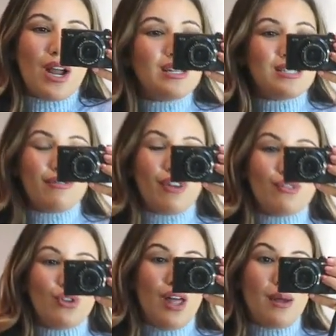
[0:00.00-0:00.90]
trainers if
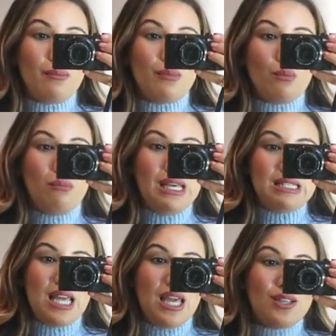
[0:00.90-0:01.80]
I've got like
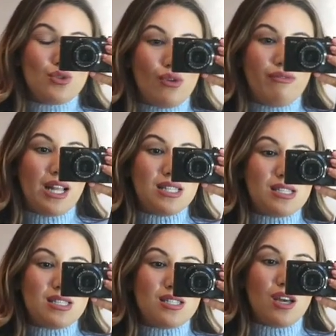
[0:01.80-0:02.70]
meetings or
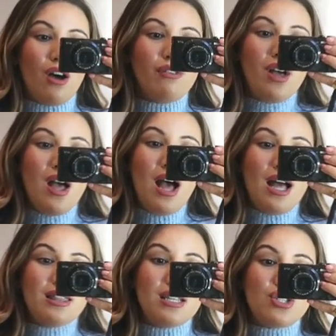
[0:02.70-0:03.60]
events and stuff.
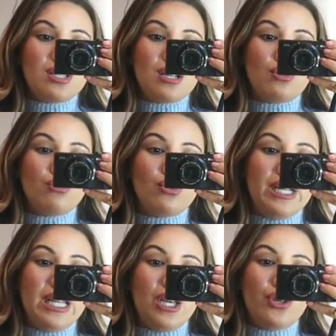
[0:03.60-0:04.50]
And this just has a
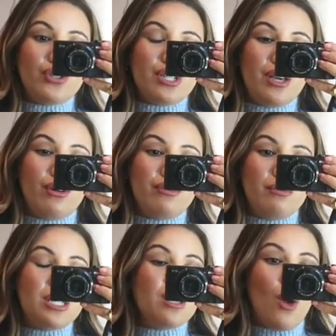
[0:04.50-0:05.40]
really good heel for
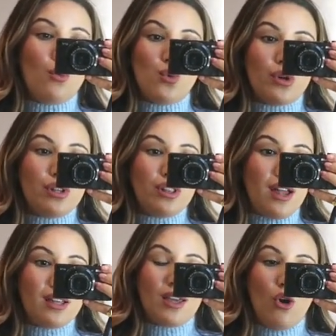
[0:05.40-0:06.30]
me to like walk,
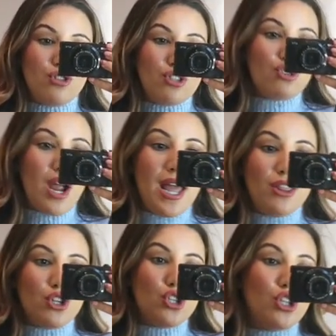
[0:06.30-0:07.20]
like get on the
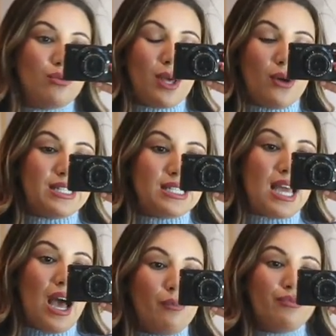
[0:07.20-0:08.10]
train, the tube, go into
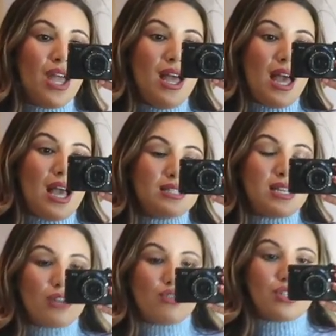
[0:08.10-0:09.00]
town,
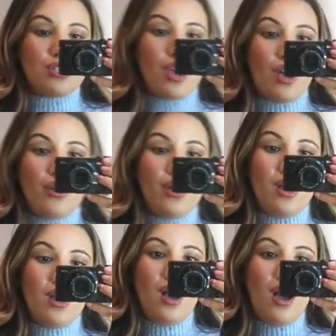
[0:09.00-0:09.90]
etc. So
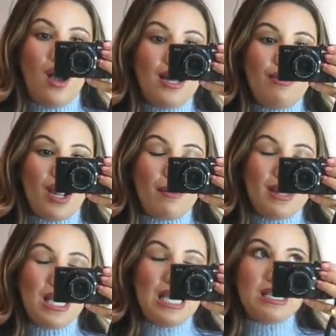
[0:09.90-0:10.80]
highly
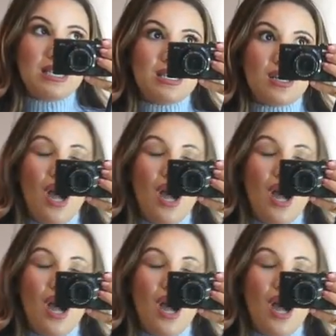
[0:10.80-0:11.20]
recommend these. These are